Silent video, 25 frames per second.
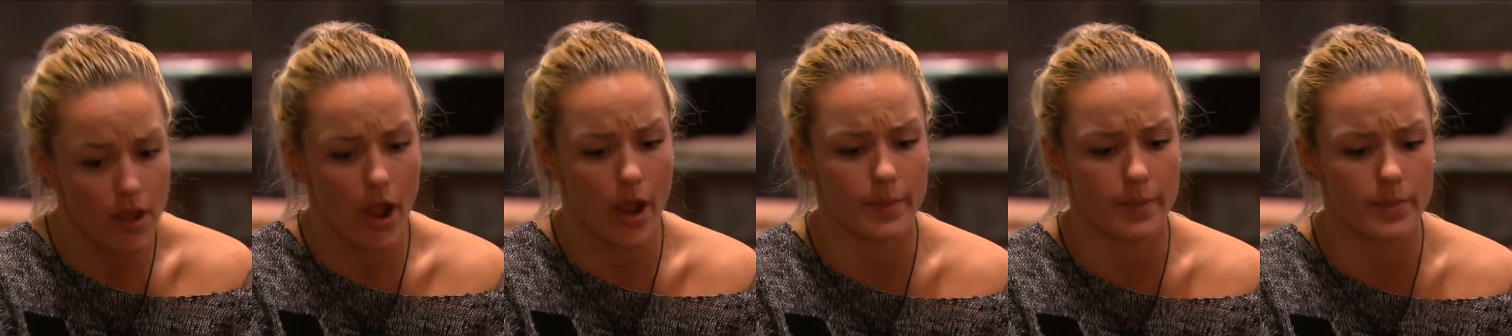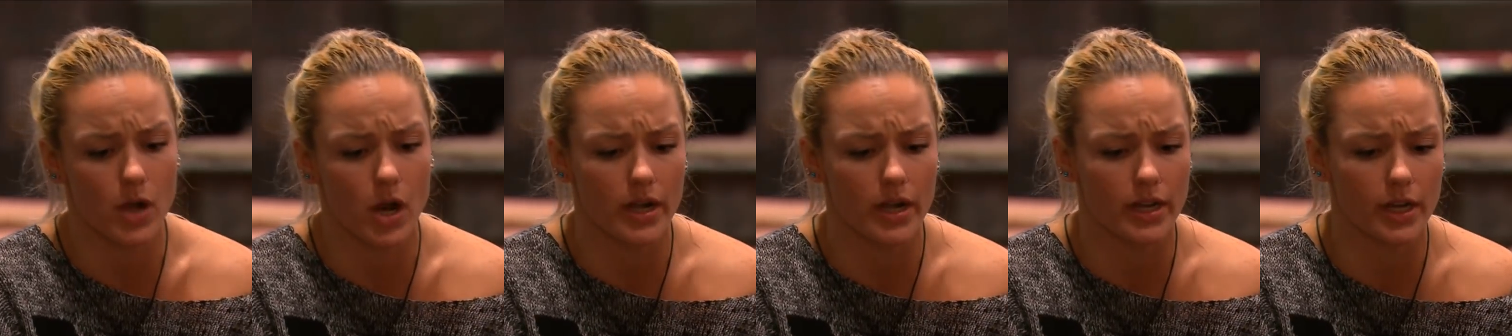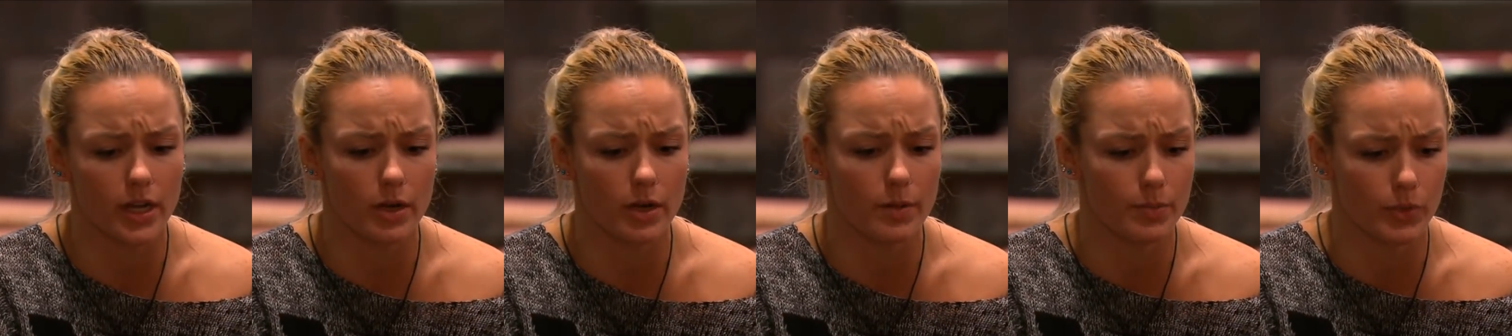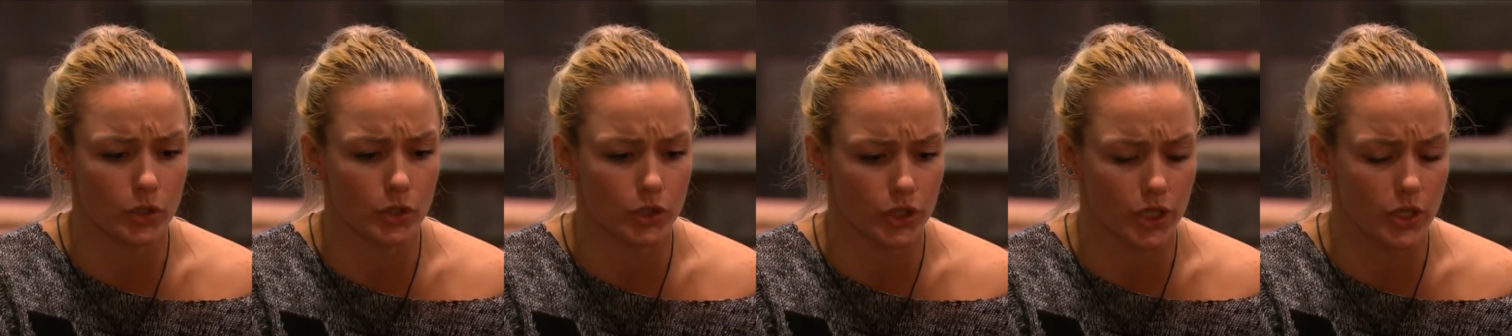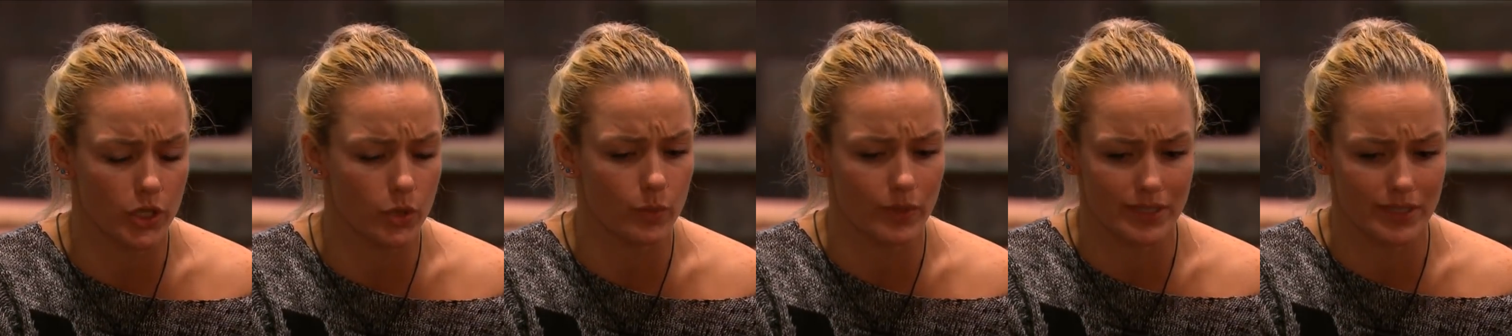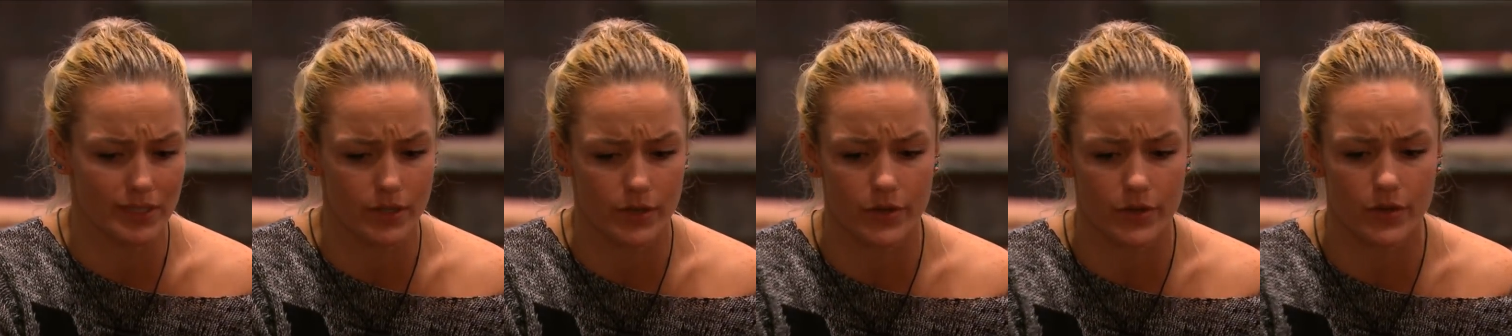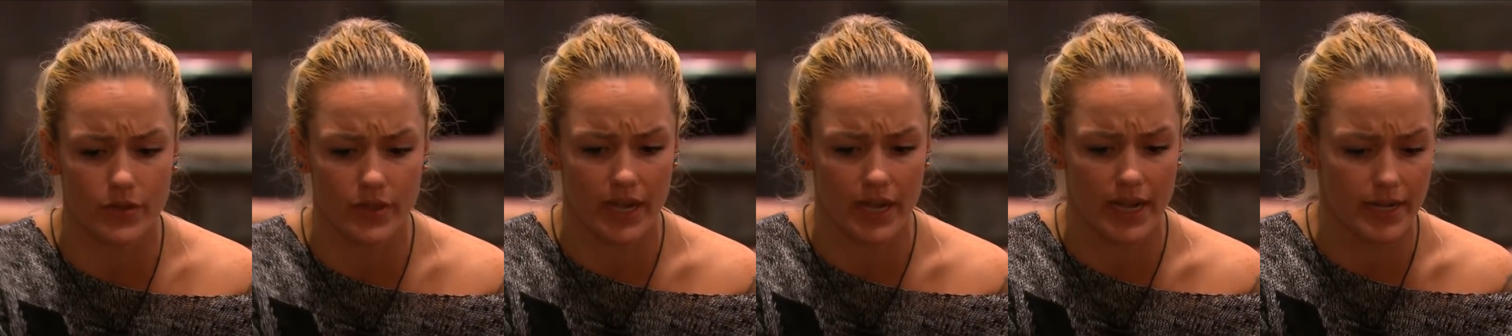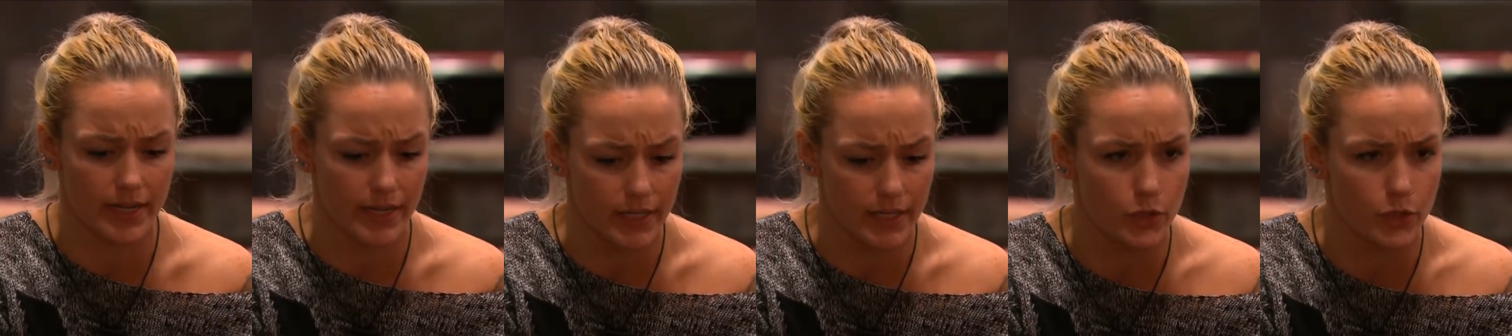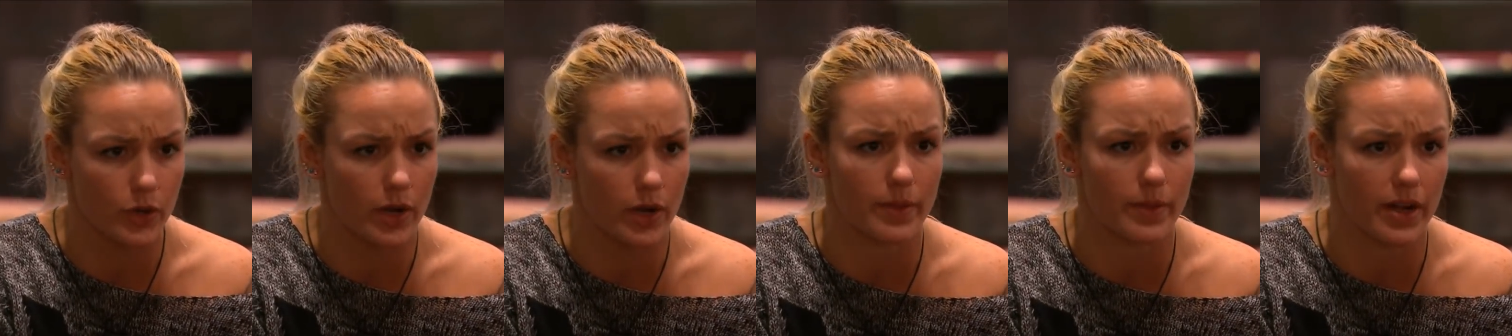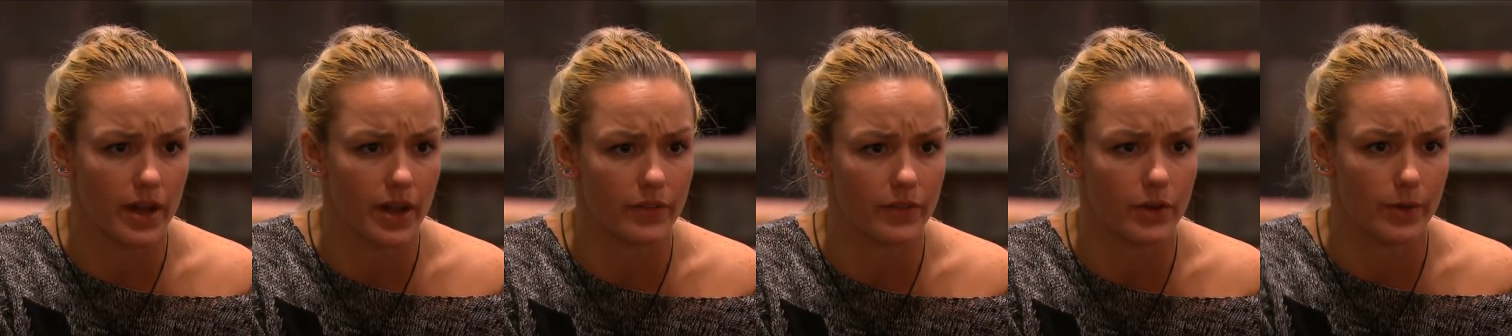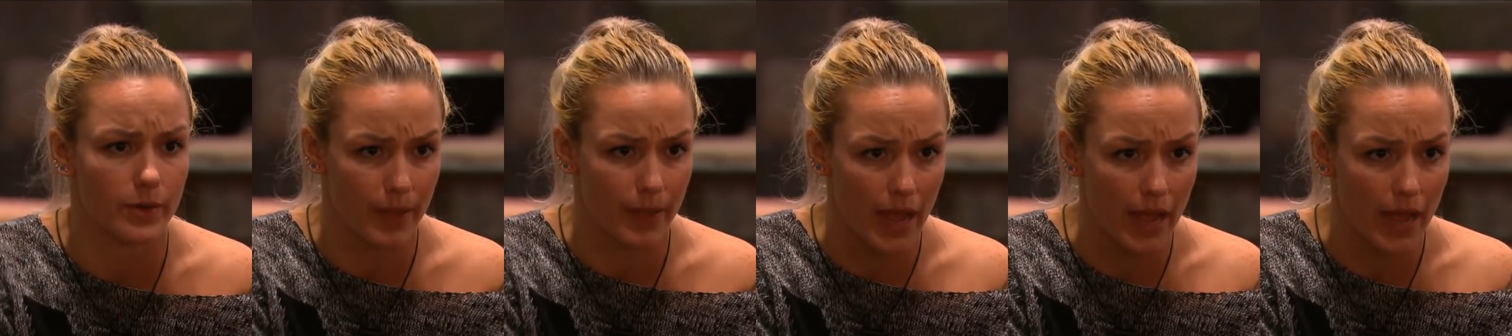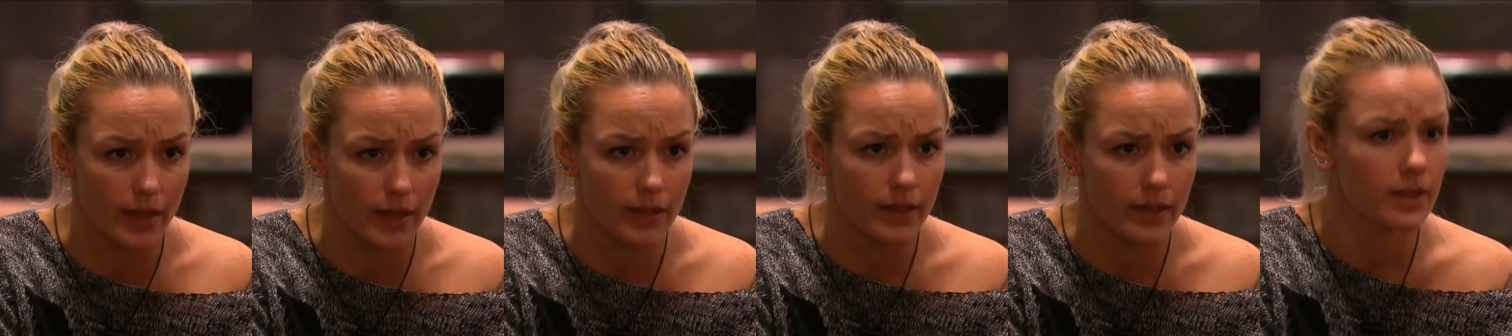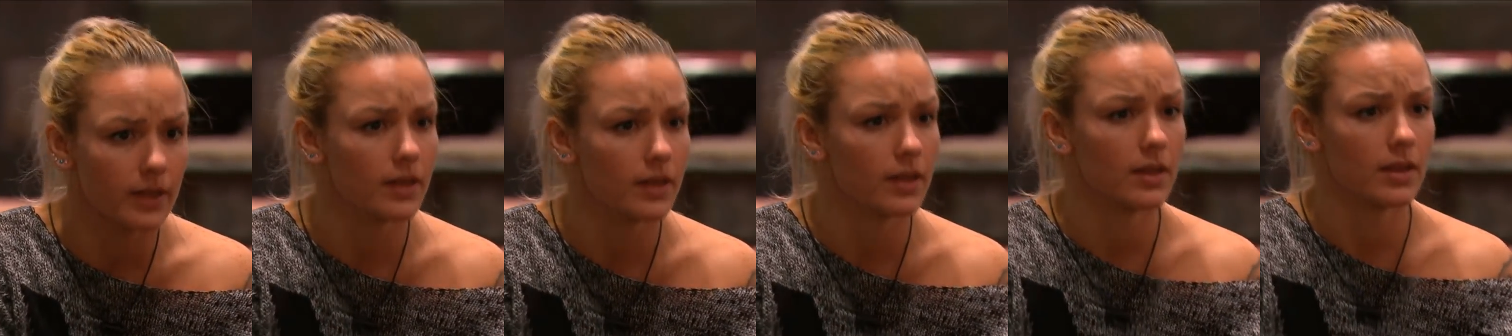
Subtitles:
I'm not here to bullshit you and tell you that I need you and I'm gonna have your back.